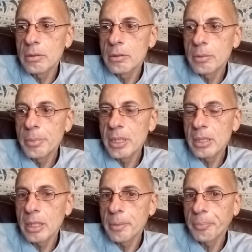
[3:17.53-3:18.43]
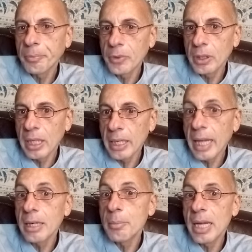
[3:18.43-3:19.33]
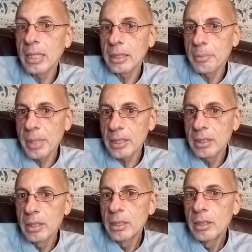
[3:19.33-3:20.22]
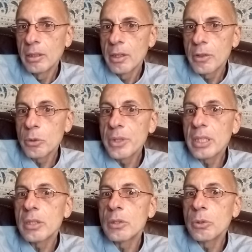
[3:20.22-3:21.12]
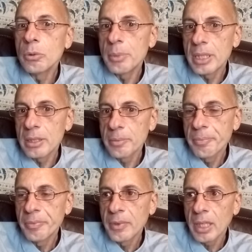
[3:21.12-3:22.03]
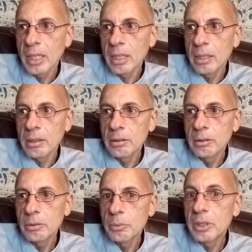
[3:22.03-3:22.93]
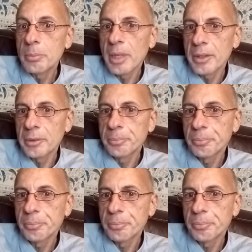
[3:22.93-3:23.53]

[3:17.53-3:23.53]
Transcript: to be um, to get automatically met through the attunement uh, with the mother